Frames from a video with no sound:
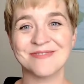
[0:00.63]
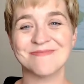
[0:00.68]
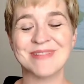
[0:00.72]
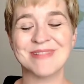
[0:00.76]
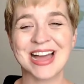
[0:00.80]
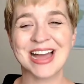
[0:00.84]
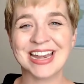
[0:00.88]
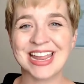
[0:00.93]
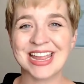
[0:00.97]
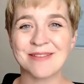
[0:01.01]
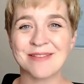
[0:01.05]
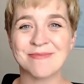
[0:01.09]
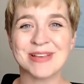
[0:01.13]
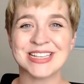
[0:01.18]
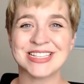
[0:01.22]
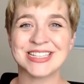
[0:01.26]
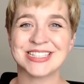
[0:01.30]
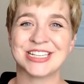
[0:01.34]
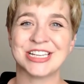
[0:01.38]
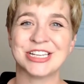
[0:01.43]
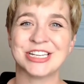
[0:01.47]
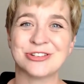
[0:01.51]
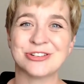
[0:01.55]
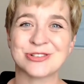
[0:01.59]
my name is
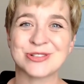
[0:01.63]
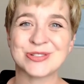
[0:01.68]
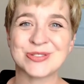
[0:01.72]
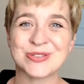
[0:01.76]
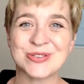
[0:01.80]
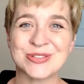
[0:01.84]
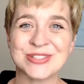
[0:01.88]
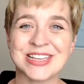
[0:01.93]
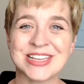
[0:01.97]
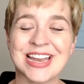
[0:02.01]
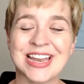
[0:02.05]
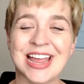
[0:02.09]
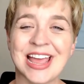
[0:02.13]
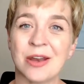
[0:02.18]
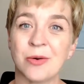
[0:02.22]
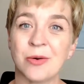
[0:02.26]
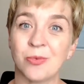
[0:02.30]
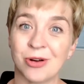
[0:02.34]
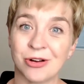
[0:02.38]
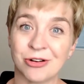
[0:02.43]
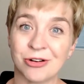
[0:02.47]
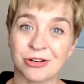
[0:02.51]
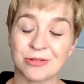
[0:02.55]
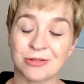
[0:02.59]
Teacher Susan and
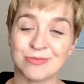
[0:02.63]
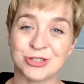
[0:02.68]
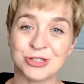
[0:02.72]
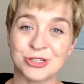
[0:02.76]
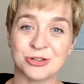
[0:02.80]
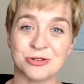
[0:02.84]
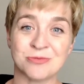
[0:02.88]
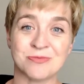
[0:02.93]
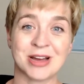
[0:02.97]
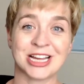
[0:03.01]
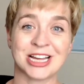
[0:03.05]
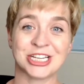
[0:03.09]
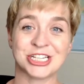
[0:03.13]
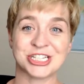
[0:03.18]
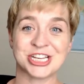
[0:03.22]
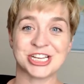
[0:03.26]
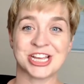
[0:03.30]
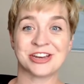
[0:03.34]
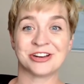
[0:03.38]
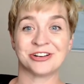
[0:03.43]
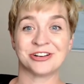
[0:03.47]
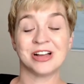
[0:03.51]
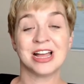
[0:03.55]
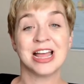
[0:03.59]
welcome to my
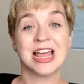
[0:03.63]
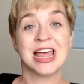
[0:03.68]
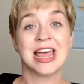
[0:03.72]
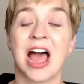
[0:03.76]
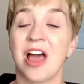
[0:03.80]
channel.